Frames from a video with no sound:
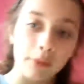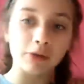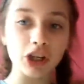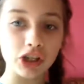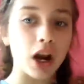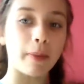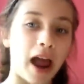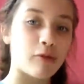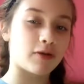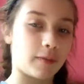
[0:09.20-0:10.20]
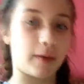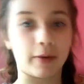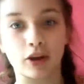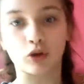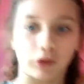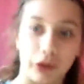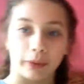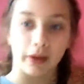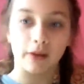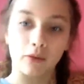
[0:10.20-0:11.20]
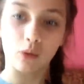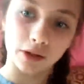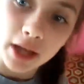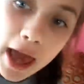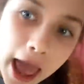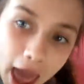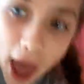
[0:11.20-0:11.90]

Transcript: Um, she's not back with me because we're doing, of course,